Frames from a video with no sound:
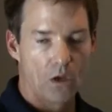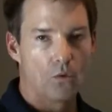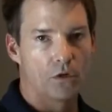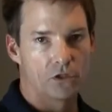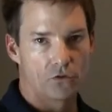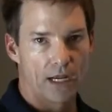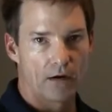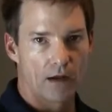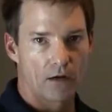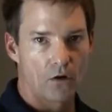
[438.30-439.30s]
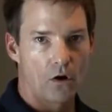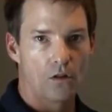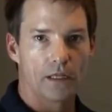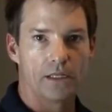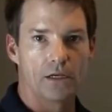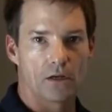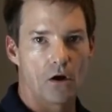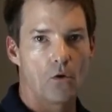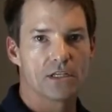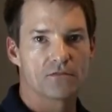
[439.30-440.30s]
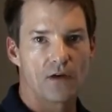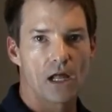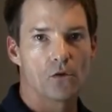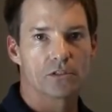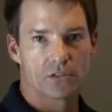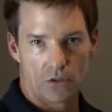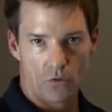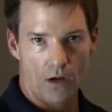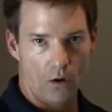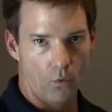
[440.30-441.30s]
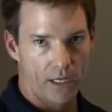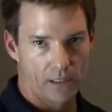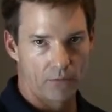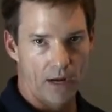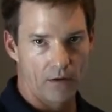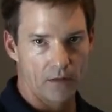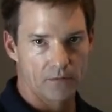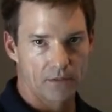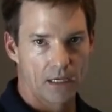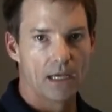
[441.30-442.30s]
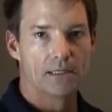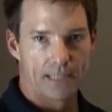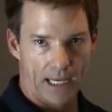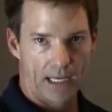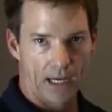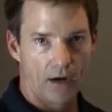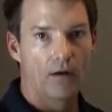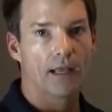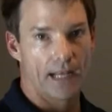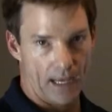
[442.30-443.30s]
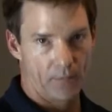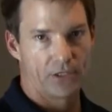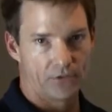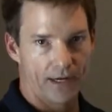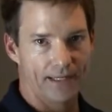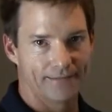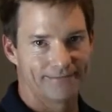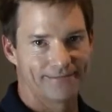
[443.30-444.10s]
with Trader on Call, and you can always follow us too on our weekly roundups. Take care and happy trading.